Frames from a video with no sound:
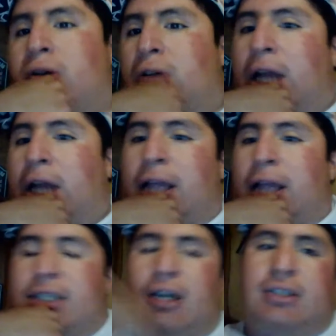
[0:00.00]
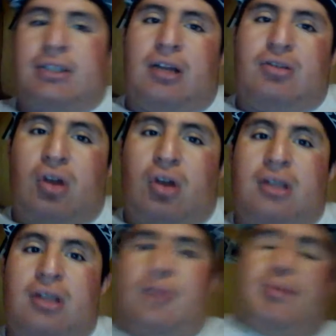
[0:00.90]
NHL is going to struggle.
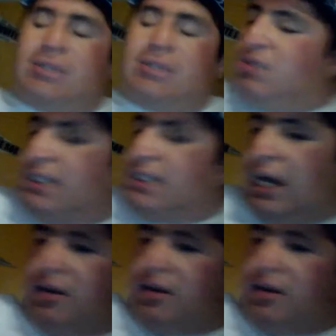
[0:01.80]
The business goes down.